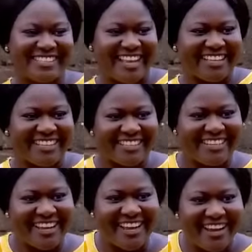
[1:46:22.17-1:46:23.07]
standing
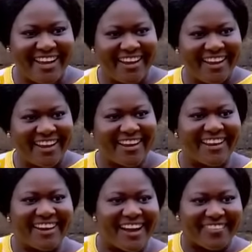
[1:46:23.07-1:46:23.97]
there.
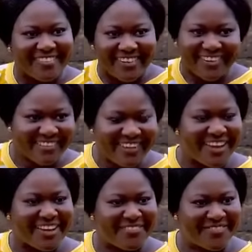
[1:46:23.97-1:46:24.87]
In our widow's
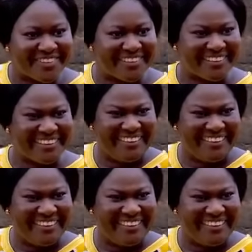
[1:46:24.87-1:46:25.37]
veil.